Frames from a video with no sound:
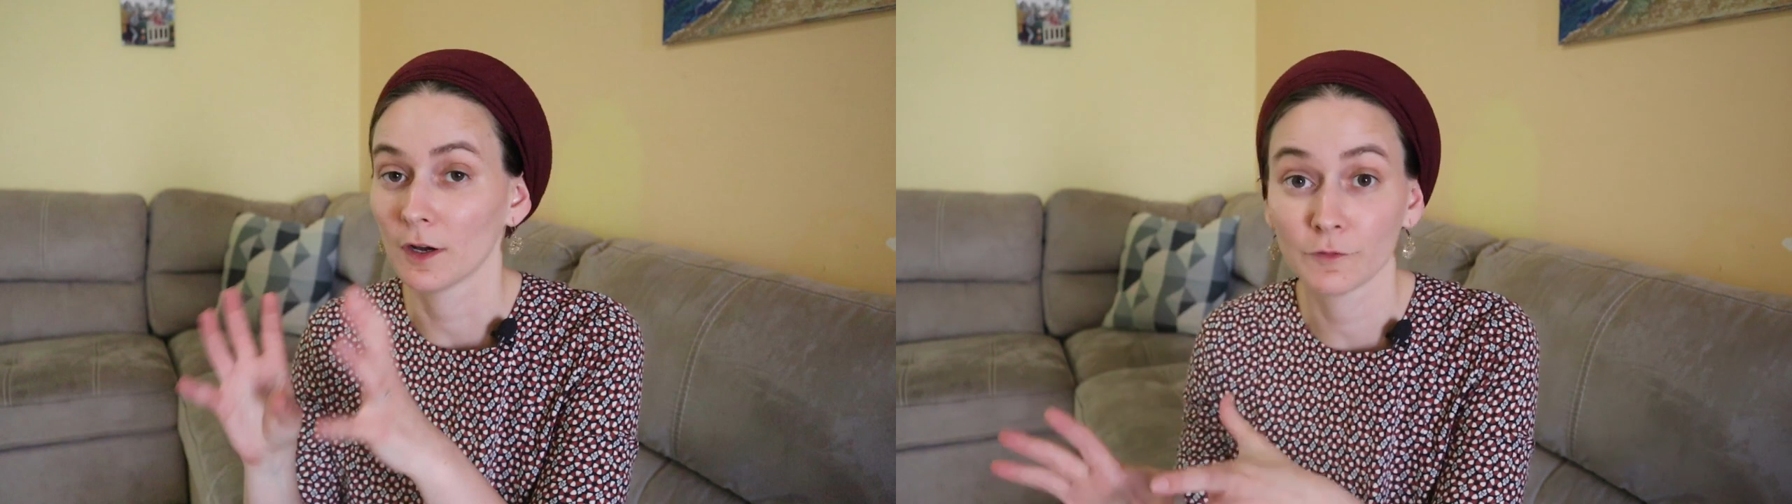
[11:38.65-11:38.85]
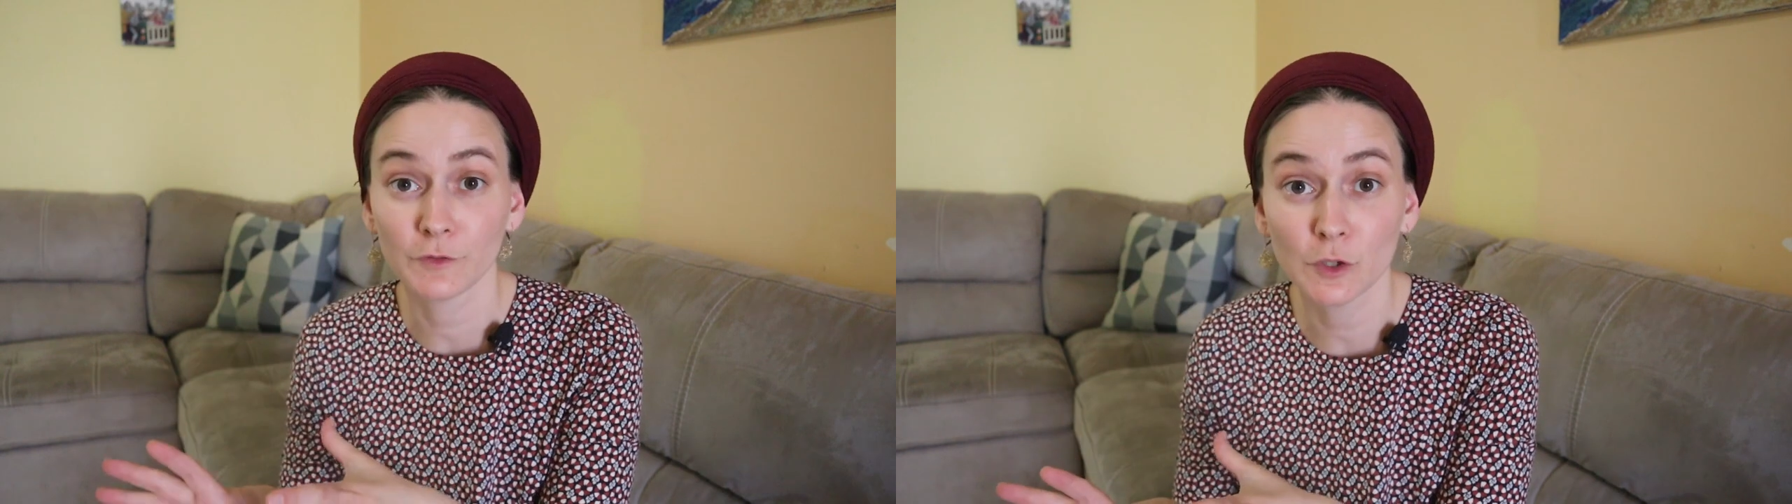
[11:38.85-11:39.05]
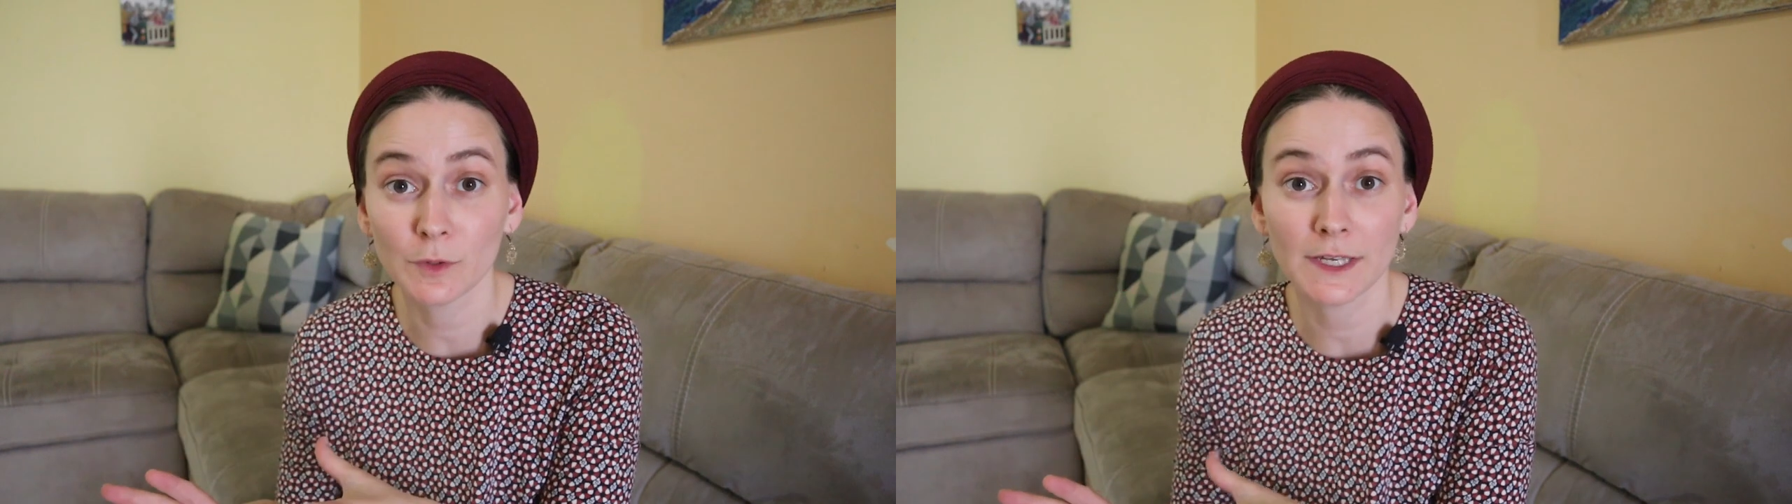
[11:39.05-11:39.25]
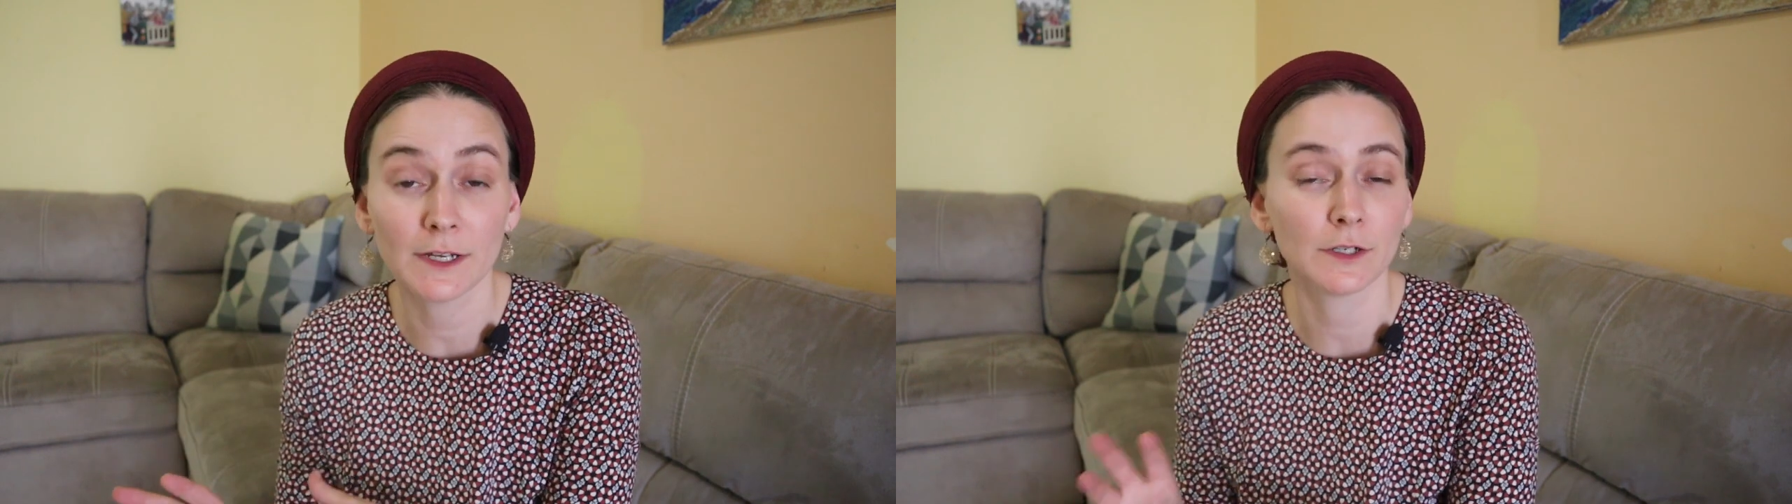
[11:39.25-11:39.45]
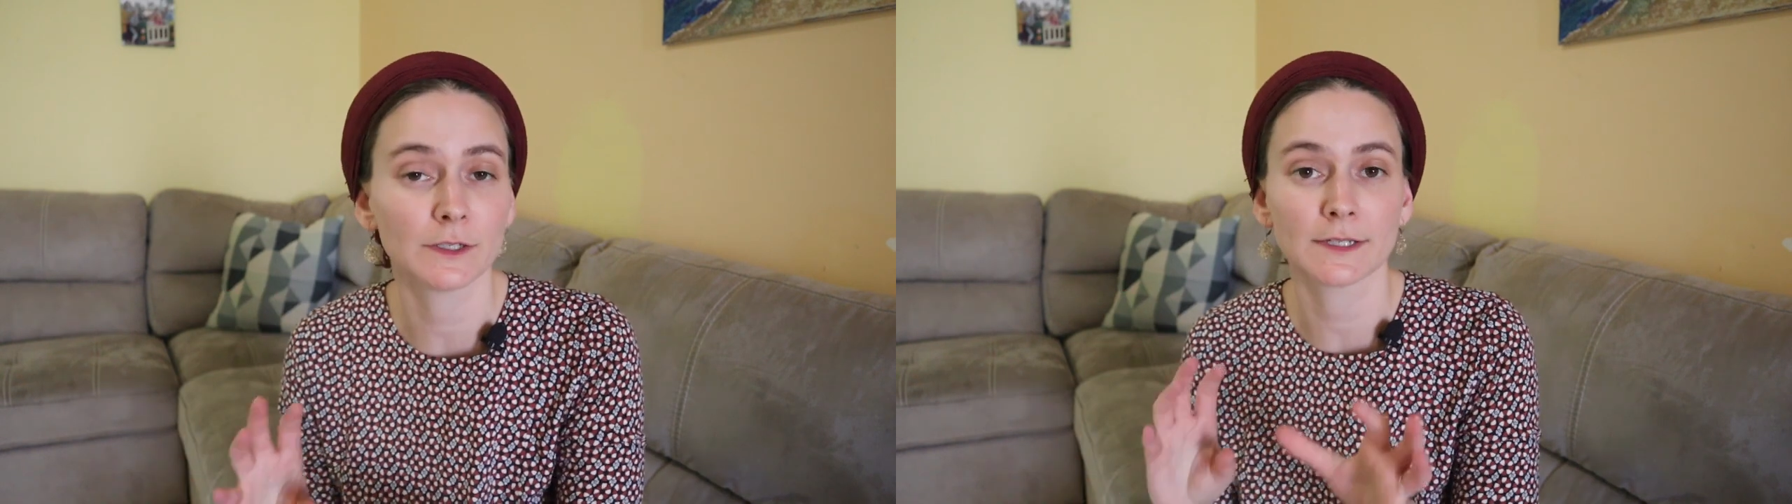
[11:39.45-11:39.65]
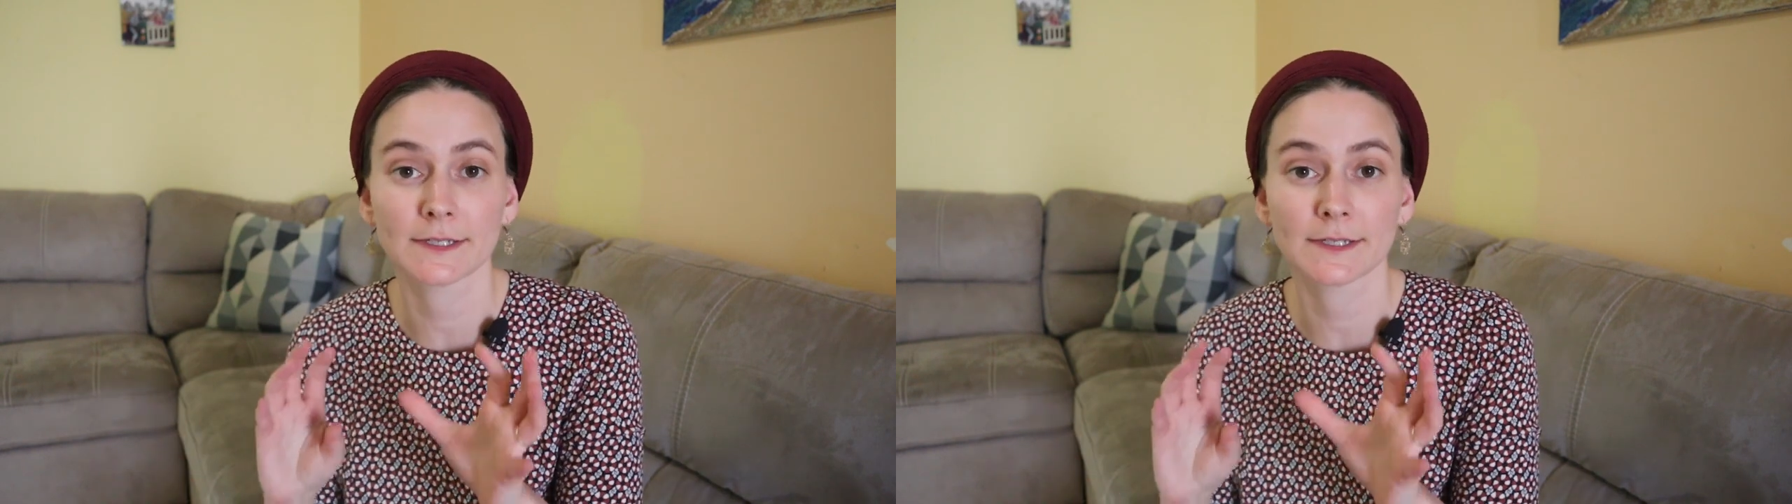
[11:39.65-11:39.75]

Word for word: a few years,